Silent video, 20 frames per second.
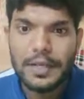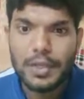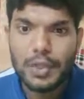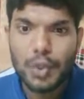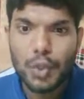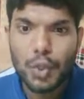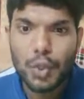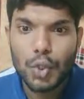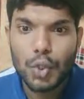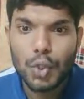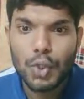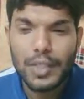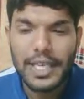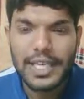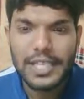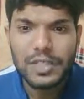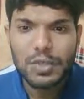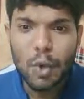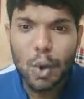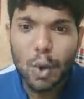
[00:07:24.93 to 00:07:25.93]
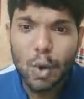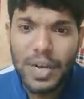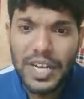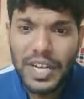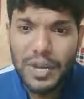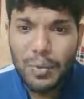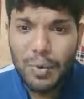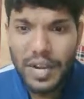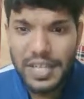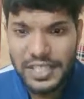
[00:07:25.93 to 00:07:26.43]
So there is
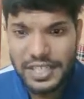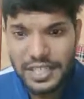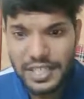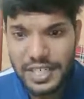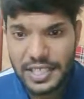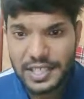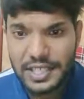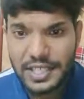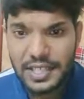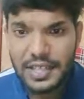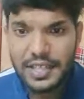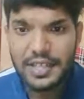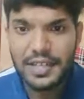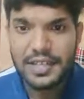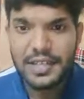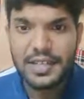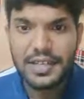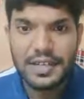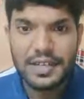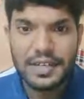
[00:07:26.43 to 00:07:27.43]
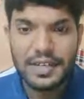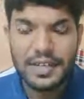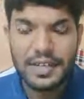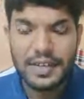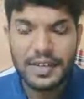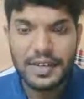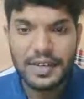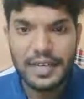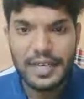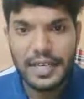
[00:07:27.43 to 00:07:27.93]
only one change
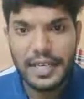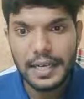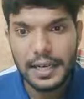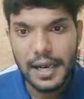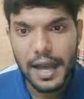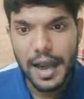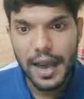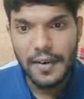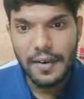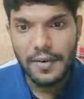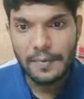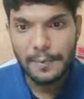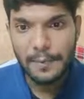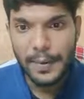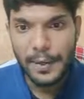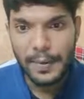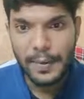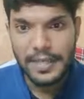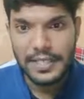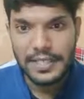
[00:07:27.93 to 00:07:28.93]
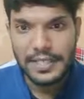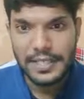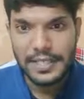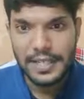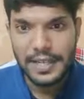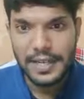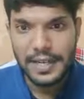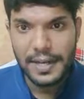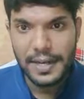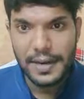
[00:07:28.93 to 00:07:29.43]
in our previous
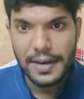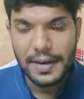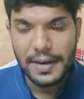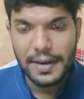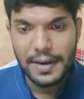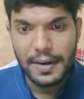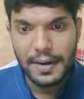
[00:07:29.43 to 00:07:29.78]
string